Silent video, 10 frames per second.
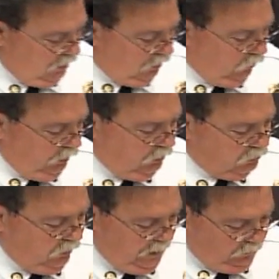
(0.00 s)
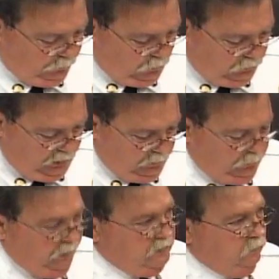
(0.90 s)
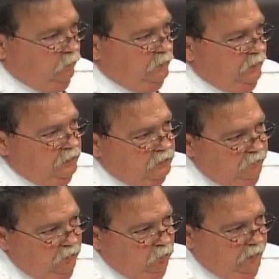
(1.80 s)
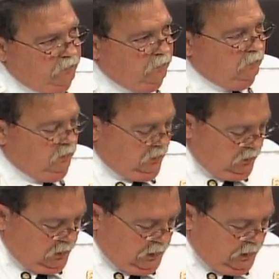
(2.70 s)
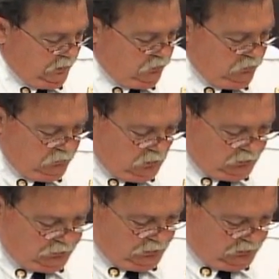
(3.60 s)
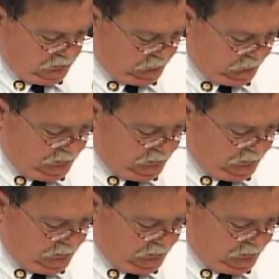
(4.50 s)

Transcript: We also have a program in place that we teach severe weather to our citizens of Lee